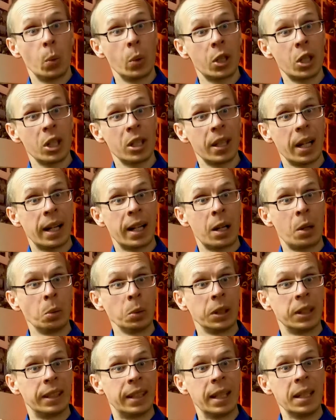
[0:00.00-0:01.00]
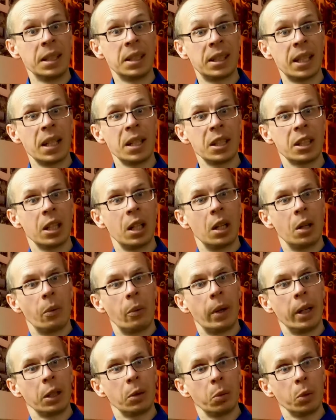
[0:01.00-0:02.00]
which is around 10 cents,
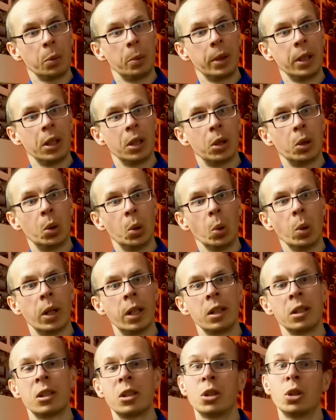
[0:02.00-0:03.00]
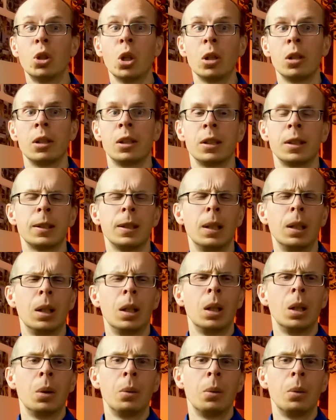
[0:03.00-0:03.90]
that would be $200,